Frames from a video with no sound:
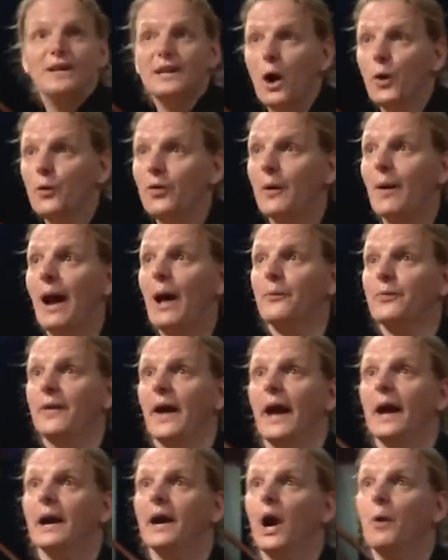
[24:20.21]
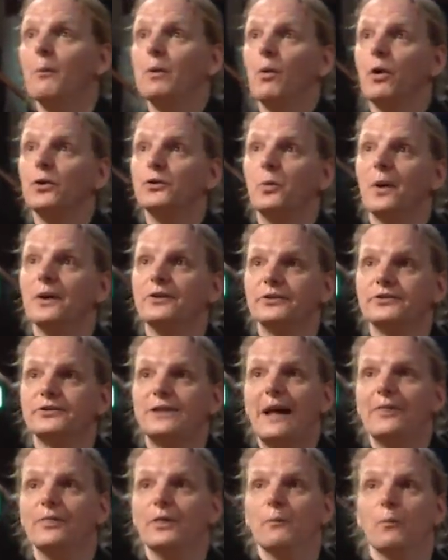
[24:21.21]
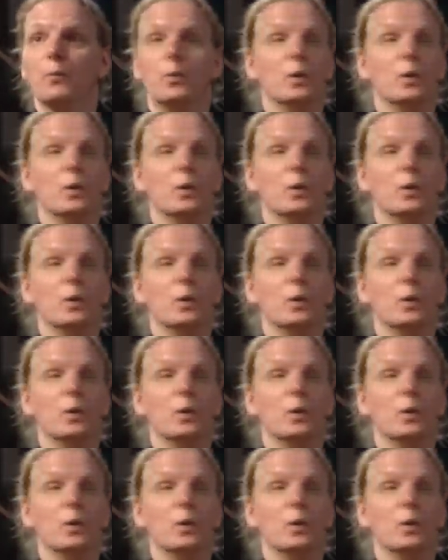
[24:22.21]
know they're out there, and we want to understand them.